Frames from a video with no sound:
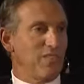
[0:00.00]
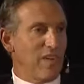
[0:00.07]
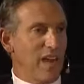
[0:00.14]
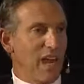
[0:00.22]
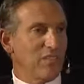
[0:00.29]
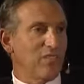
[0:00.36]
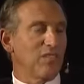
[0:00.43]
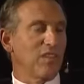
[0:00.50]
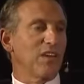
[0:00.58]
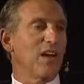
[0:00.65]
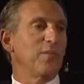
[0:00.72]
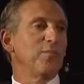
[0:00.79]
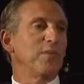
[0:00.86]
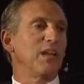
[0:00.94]
advance the
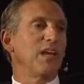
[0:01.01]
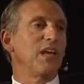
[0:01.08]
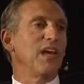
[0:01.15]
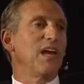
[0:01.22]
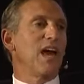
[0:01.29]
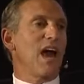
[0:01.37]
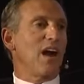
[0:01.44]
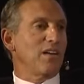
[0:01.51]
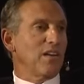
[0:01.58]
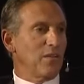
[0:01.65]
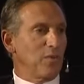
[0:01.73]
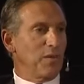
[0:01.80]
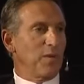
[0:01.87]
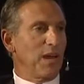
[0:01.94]
company? How
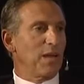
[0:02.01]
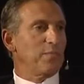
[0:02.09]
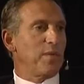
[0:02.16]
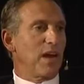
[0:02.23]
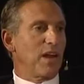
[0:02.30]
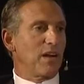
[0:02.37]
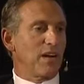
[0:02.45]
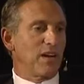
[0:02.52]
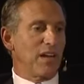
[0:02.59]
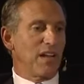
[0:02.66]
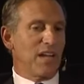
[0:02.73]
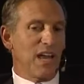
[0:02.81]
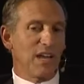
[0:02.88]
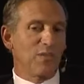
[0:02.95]
can we get better?
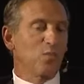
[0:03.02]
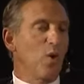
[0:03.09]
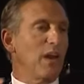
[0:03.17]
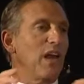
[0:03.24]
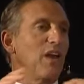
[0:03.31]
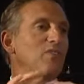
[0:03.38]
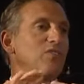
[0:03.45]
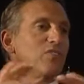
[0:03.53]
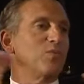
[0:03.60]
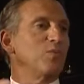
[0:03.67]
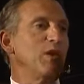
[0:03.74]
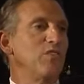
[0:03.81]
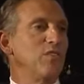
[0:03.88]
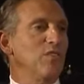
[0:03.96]
And what else should
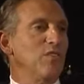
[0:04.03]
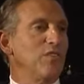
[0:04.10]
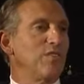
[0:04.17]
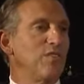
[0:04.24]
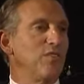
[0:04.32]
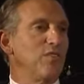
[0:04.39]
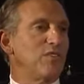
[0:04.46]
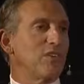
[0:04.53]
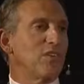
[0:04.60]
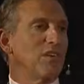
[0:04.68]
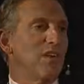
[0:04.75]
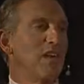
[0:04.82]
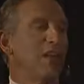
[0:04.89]
we do in the future